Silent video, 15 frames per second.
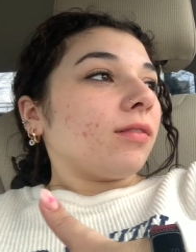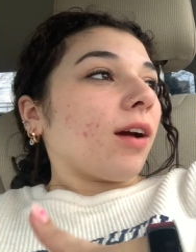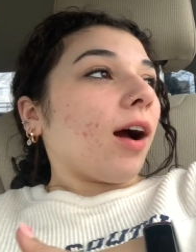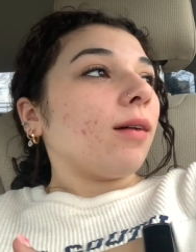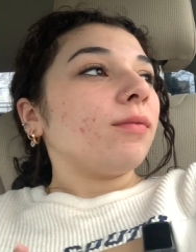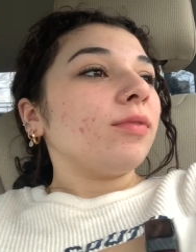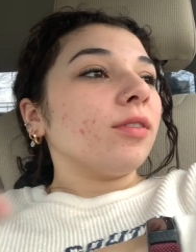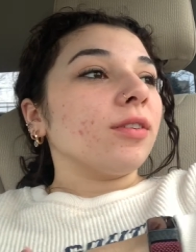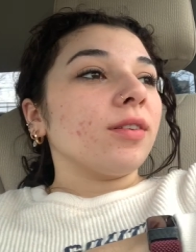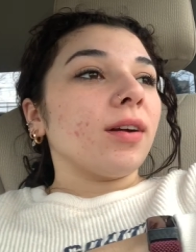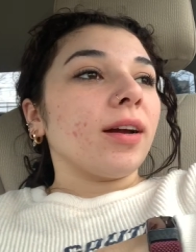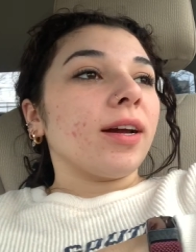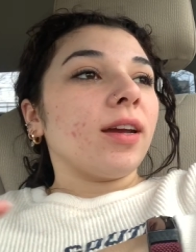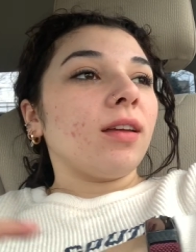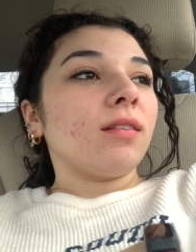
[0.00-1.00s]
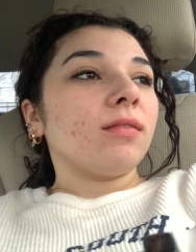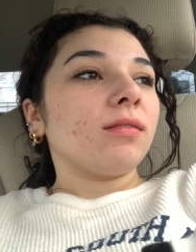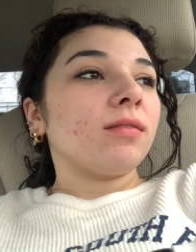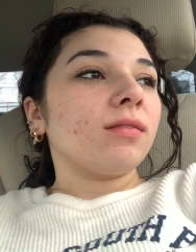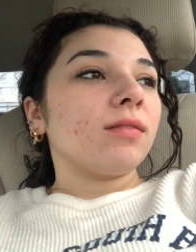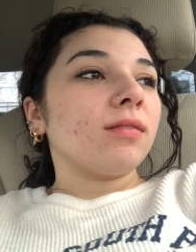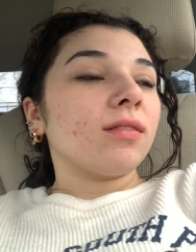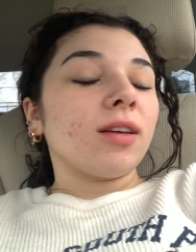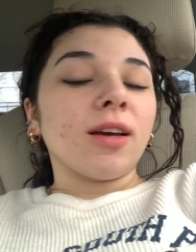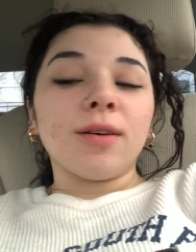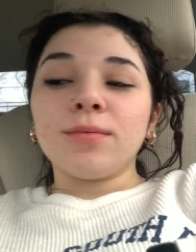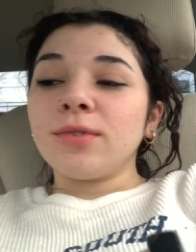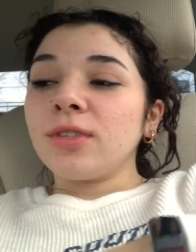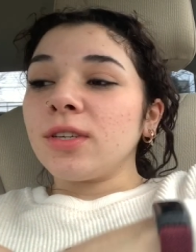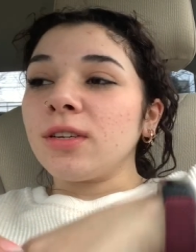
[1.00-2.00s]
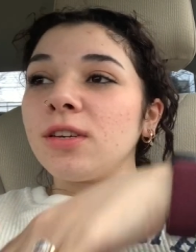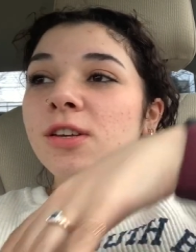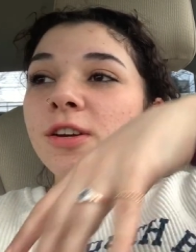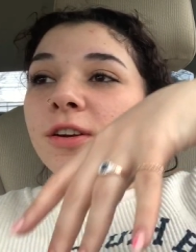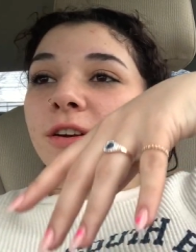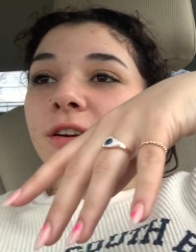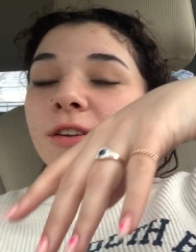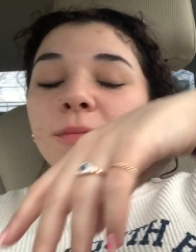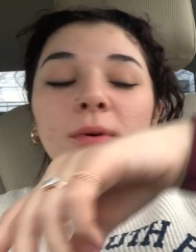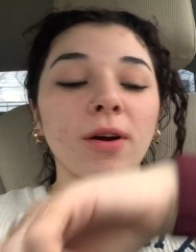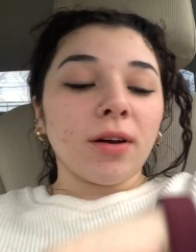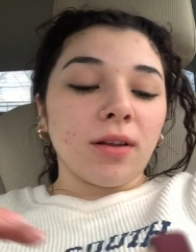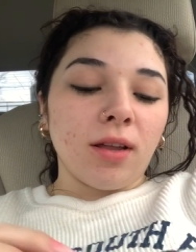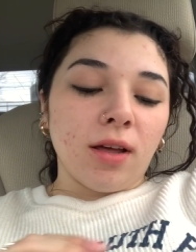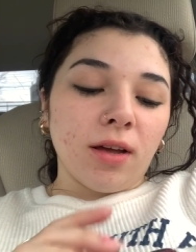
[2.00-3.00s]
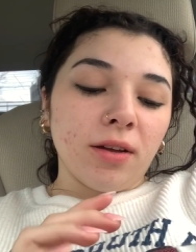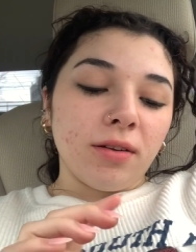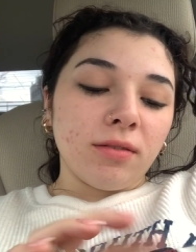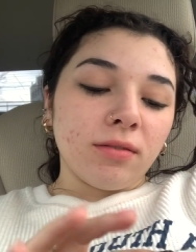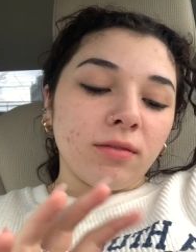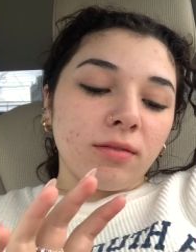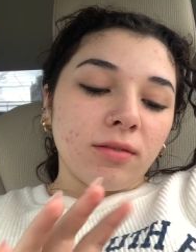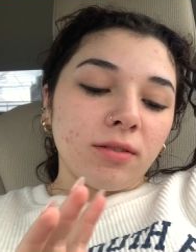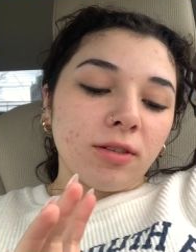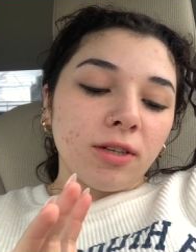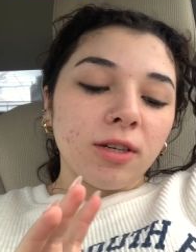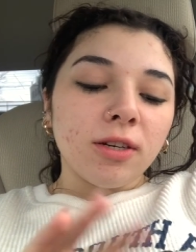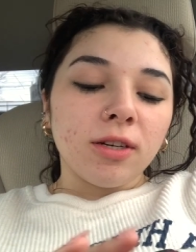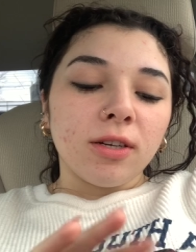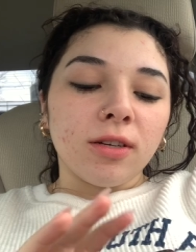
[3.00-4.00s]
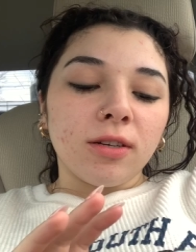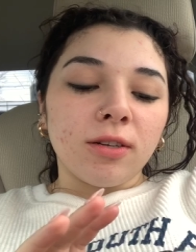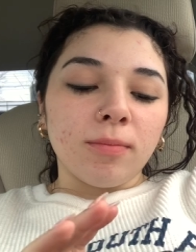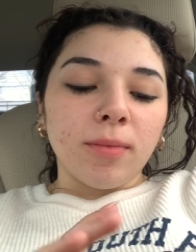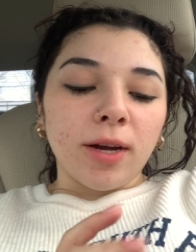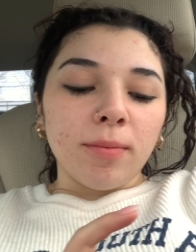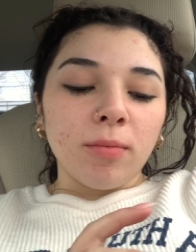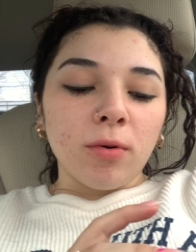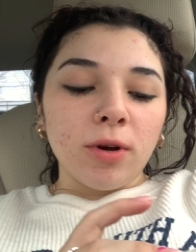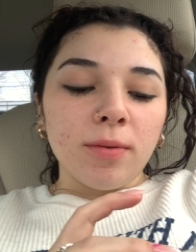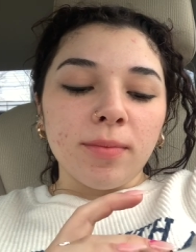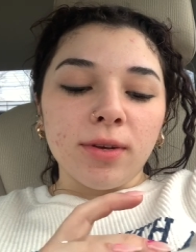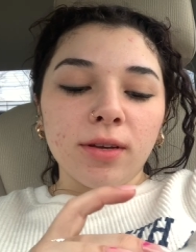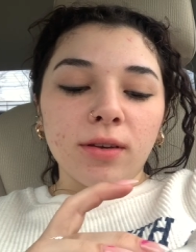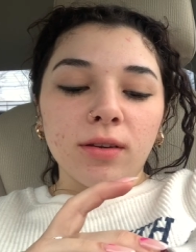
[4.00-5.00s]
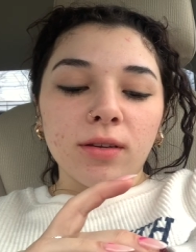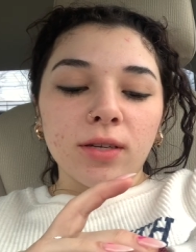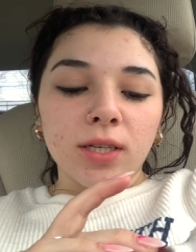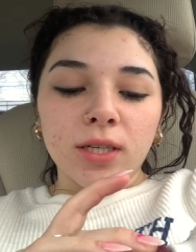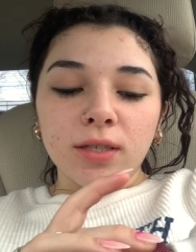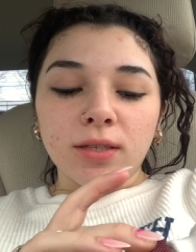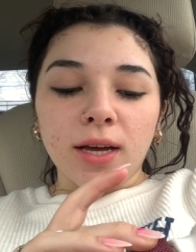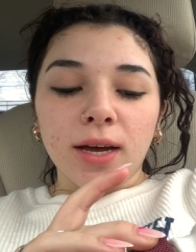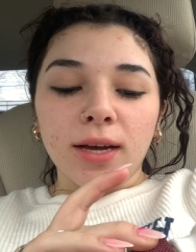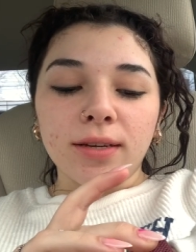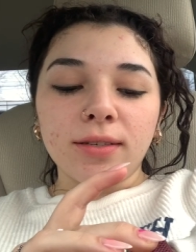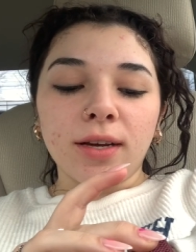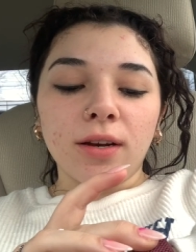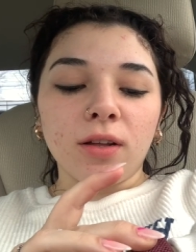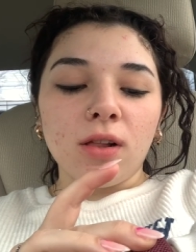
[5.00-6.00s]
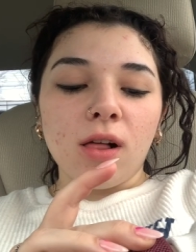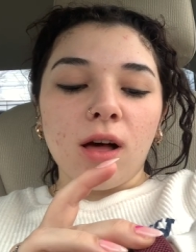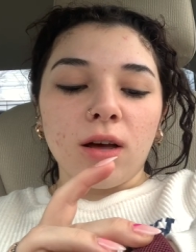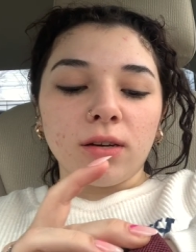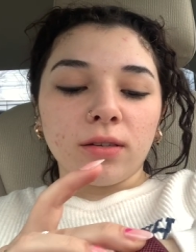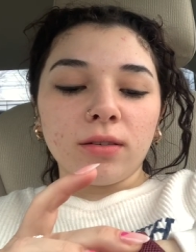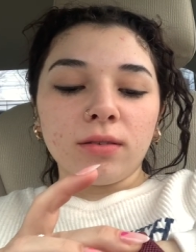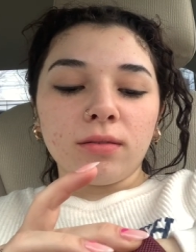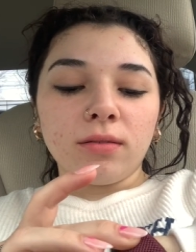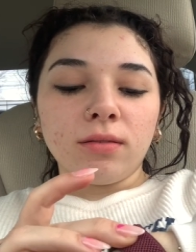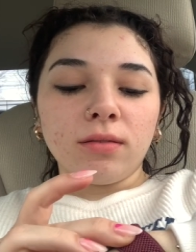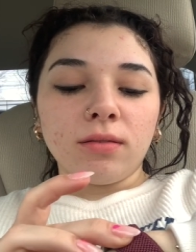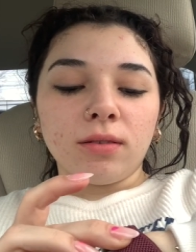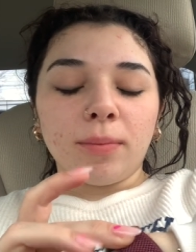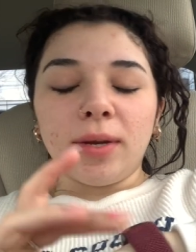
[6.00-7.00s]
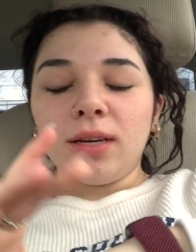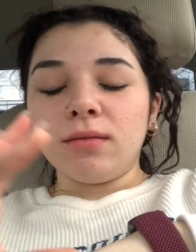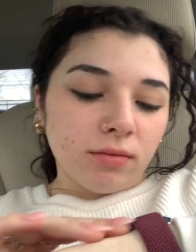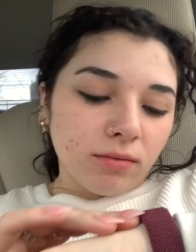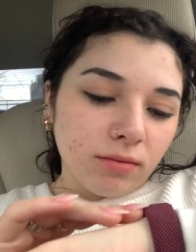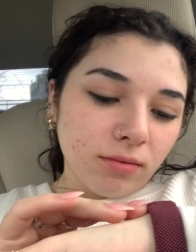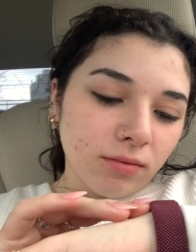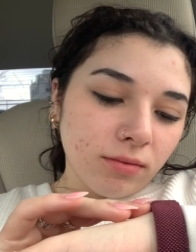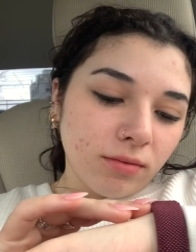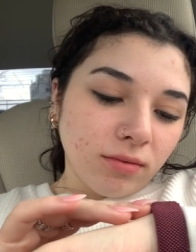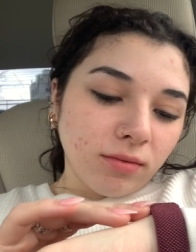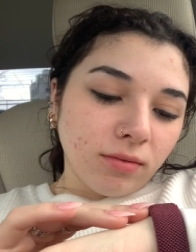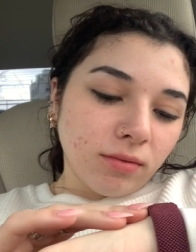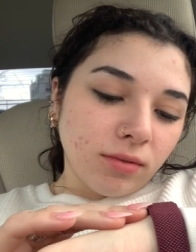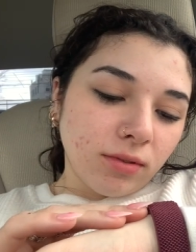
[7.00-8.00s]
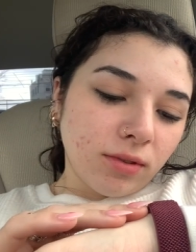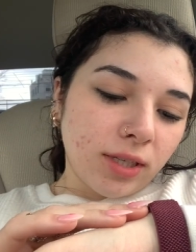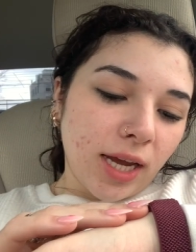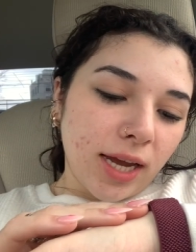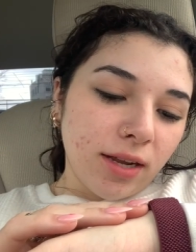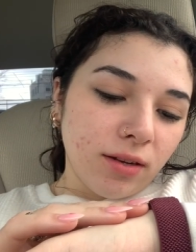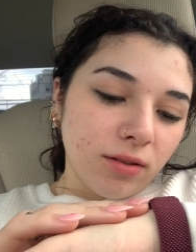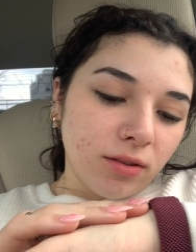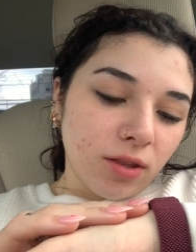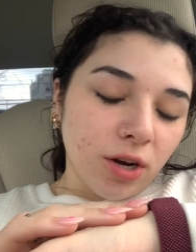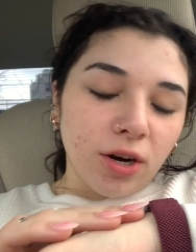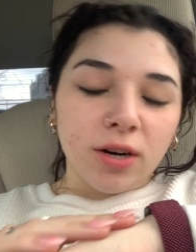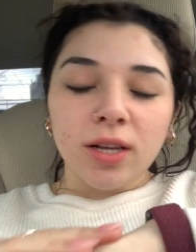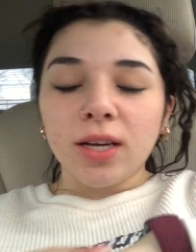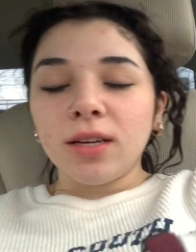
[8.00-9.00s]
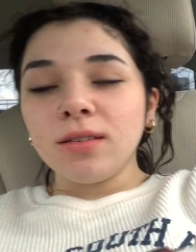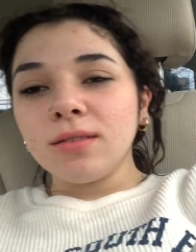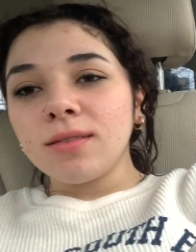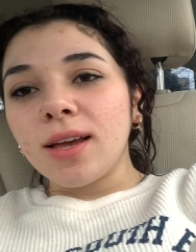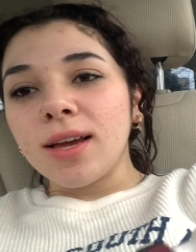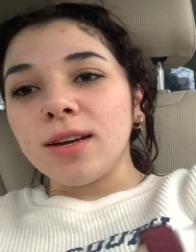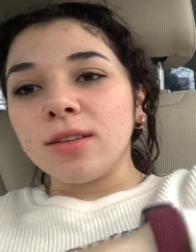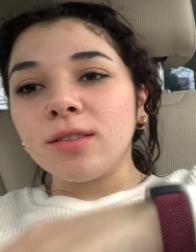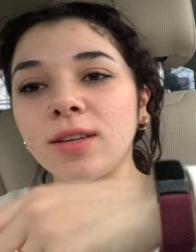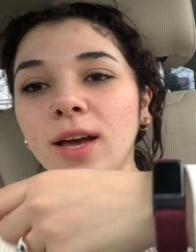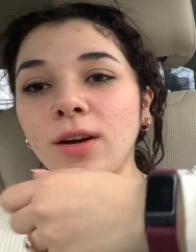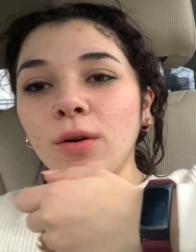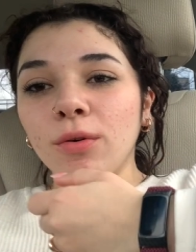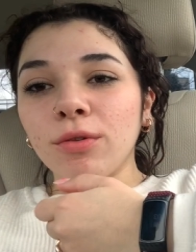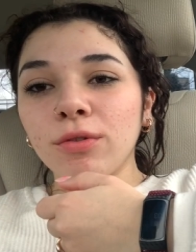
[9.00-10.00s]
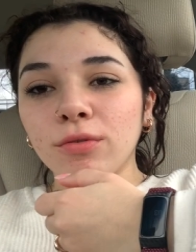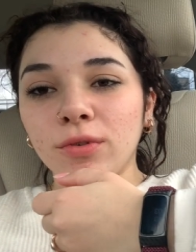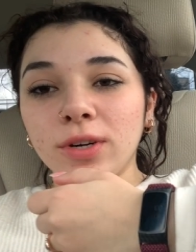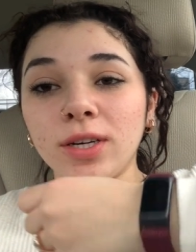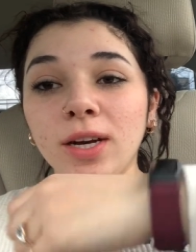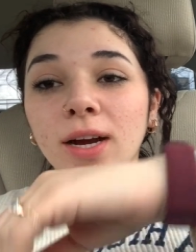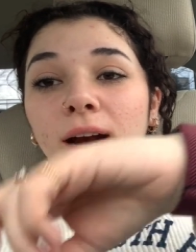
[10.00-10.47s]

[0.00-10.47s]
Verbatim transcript: I'm feeling great. I'm sitting here in the parking lot. My appointment is at 10 o'clock. I mean, 10.30. It is 10.03. I